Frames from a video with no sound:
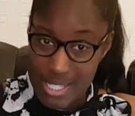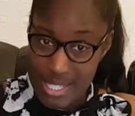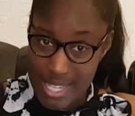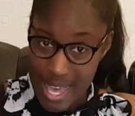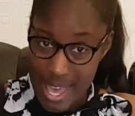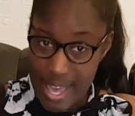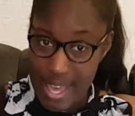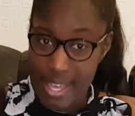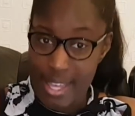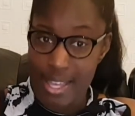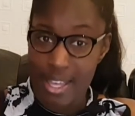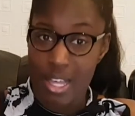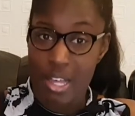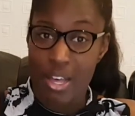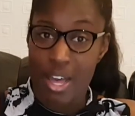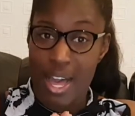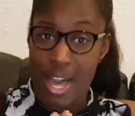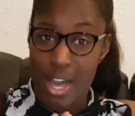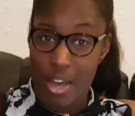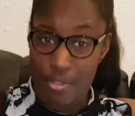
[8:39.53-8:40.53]
day
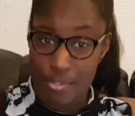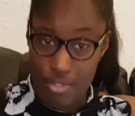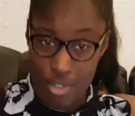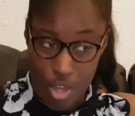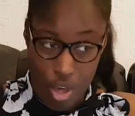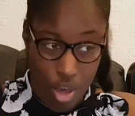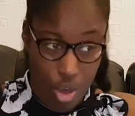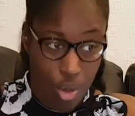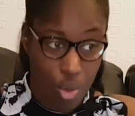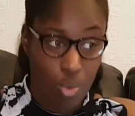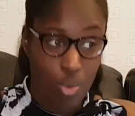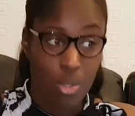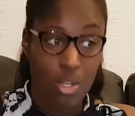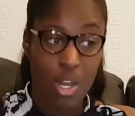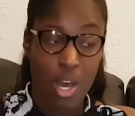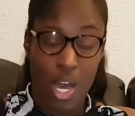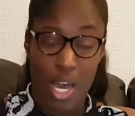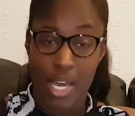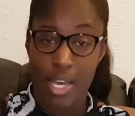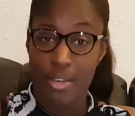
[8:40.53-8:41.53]
out of the whole
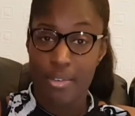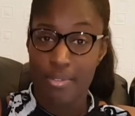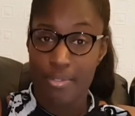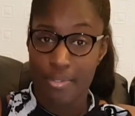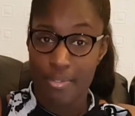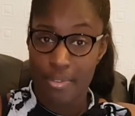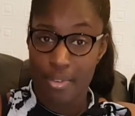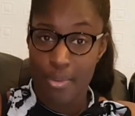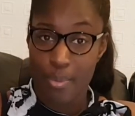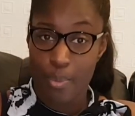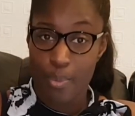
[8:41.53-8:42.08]
life,